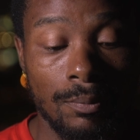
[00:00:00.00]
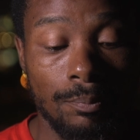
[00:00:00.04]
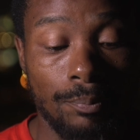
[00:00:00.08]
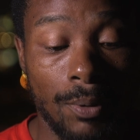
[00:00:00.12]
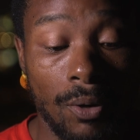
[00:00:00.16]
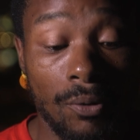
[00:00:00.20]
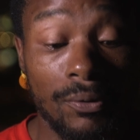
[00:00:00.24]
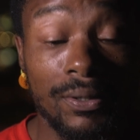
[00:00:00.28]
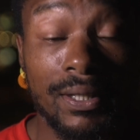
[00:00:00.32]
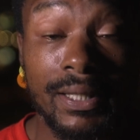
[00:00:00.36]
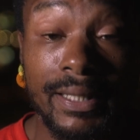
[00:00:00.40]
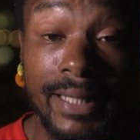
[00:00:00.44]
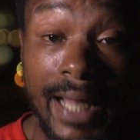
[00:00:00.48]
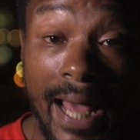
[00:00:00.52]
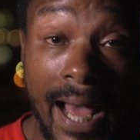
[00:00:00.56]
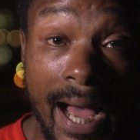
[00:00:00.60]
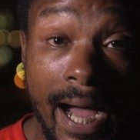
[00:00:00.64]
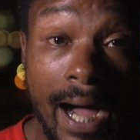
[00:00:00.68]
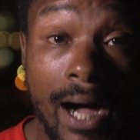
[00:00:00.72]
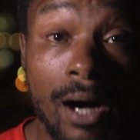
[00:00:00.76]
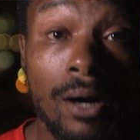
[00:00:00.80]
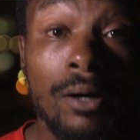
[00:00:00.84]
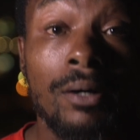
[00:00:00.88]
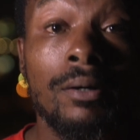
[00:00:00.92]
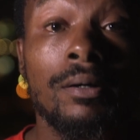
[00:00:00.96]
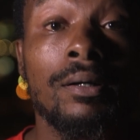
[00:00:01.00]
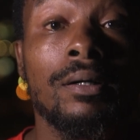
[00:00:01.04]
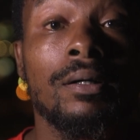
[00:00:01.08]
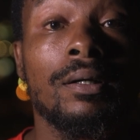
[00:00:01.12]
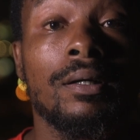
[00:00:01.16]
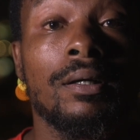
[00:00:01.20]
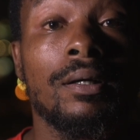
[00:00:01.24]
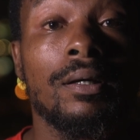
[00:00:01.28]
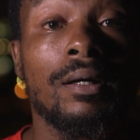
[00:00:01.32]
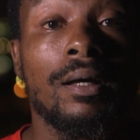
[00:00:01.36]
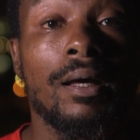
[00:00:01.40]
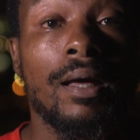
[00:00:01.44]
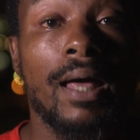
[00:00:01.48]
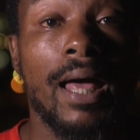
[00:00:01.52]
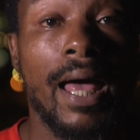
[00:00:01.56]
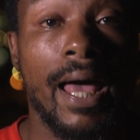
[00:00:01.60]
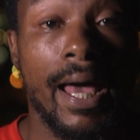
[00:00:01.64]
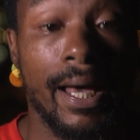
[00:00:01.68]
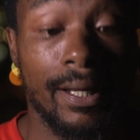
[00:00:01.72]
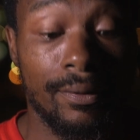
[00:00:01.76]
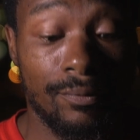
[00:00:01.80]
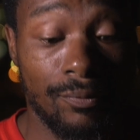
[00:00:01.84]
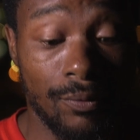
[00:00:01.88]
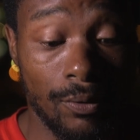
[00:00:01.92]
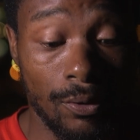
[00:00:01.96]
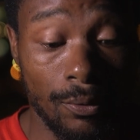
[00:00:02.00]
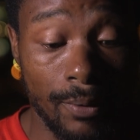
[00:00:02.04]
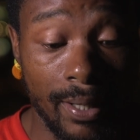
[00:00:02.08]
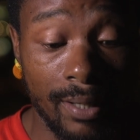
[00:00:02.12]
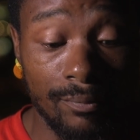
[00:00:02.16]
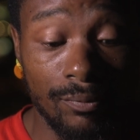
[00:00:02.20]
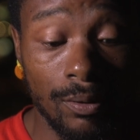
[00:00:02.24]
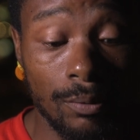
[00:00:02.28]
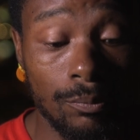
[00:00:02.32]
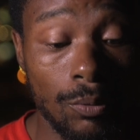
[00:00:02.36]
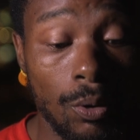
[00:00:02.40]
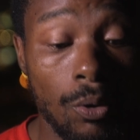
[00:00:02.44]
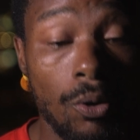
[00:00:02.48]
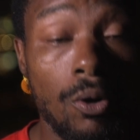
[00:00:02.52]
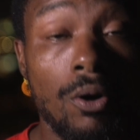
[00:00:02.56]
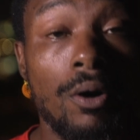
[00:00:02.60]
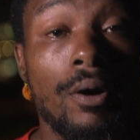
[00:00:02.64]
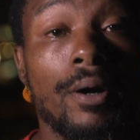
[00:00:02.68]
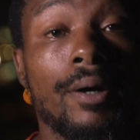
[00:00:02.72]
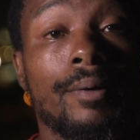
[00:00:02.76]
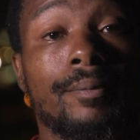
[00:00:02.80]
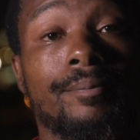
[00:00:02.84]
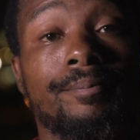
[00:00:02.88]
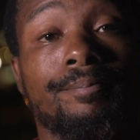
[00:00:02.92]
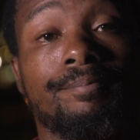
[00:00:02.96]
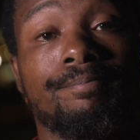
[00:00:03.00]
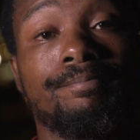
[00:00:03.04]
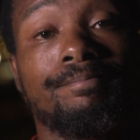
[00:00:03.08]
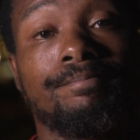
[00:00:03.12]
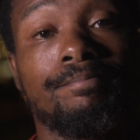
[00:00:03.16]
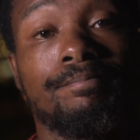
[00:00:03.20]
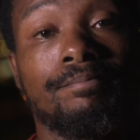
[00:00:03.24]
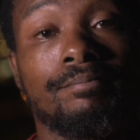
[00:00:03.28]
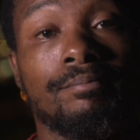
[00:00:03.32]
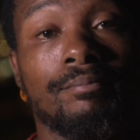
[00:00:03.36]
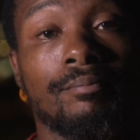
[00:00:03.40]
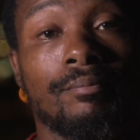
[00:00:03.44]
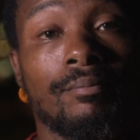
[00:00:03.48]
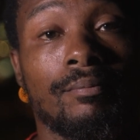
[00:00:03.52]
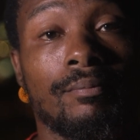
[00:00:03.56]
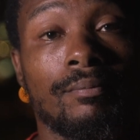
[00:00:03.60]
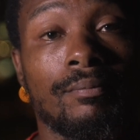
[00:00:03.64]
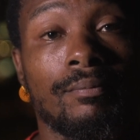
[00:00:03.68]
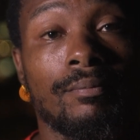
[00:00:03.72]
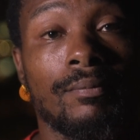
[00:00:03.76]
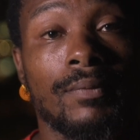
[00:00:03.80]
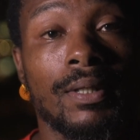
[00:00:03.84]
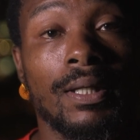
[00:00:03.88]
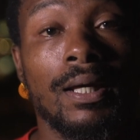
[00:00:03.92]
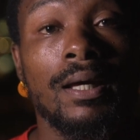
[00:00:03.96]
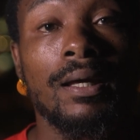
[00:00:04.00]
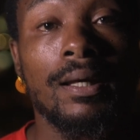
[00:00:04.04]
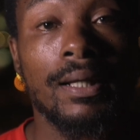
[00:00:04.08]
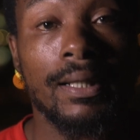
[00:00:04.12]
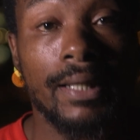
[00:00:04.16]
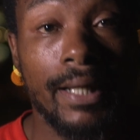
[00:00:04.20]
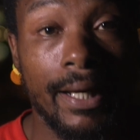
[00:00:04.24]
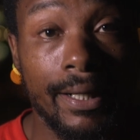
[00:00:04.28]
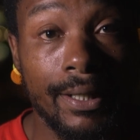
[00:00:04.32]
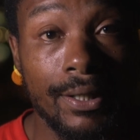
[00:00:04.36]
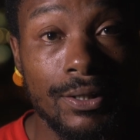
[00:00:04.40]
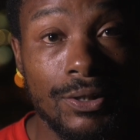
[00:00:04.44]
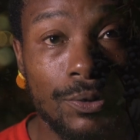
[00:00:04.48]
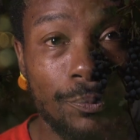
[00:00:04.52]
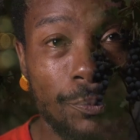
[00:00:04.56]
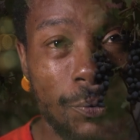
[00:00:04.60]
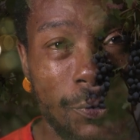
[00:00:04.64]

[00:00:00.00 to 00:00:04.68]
both now and forevermore. Let us